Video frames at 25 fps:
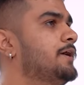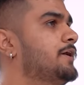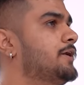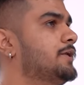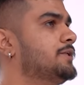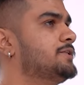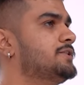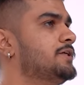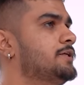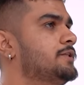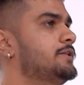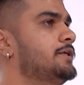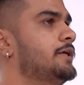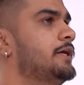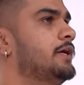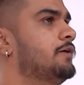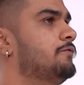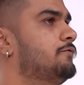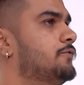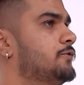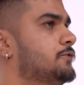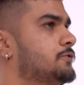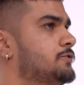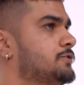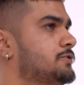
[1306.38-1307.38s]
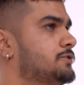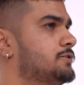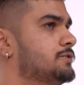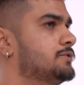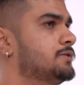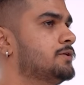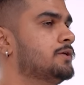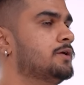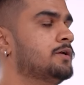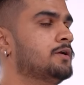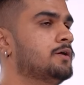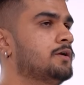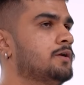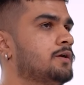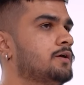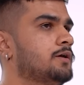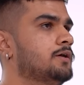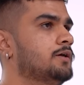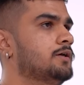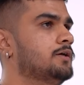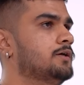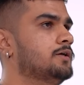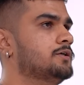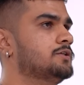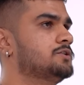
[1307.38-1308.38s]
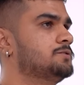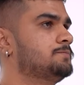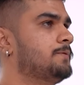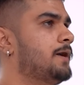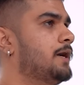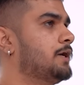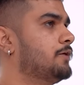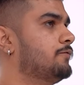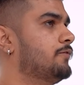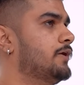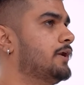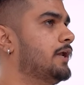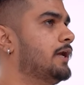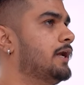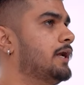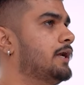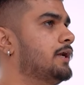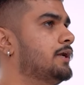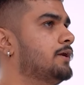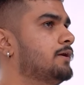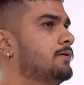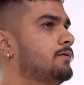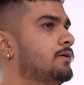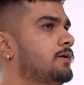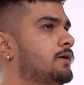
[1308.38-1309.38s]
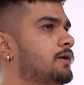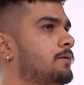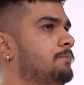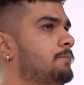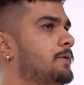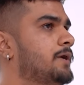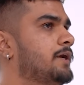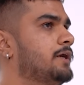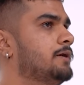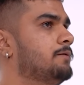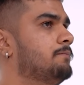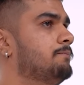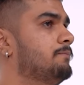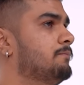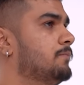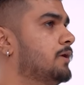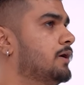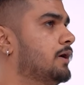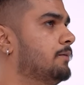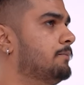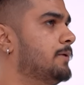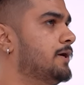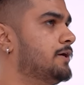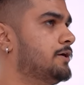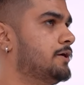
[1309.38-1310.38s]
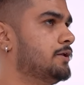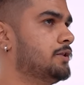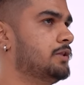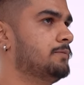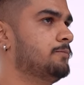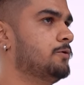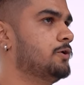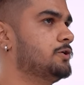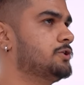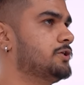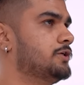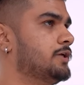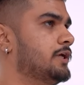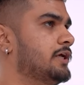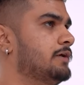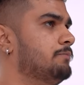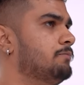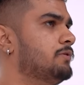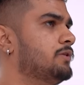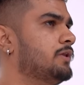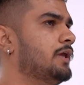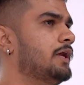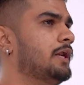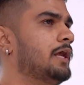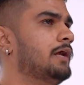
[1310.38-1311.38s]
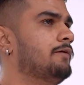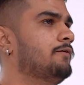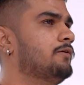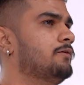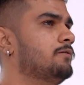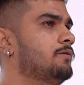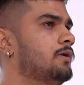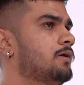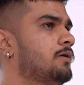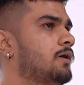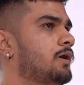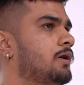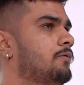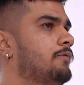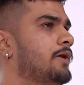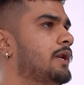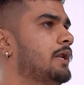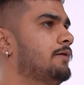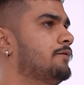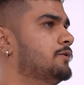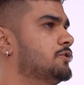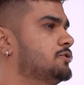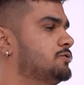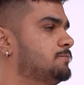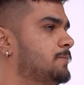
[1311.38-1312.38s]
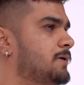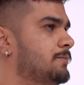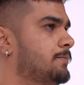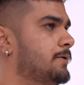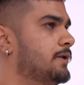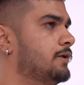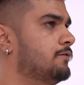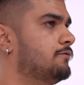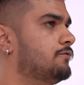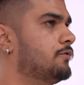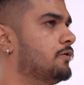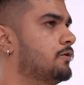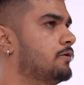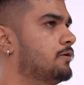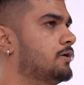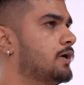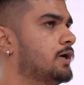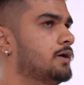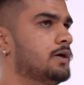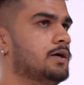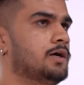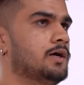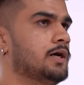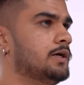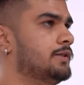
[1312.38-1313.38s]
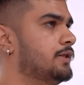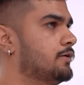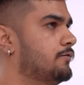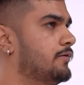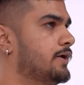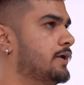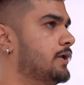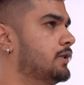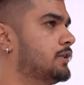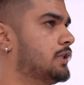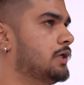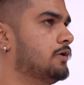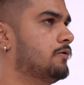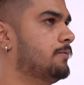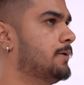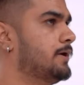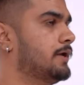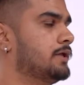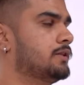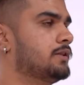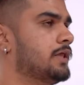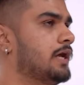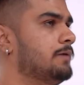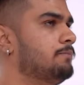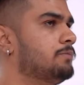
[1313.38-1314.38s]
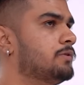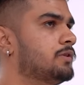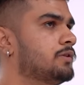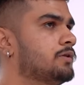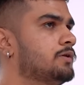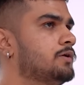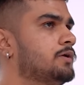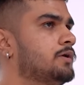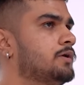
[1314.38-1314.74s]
interest in the Air Force sparked when I played military simulation games, and when I was preparing for other various government exams.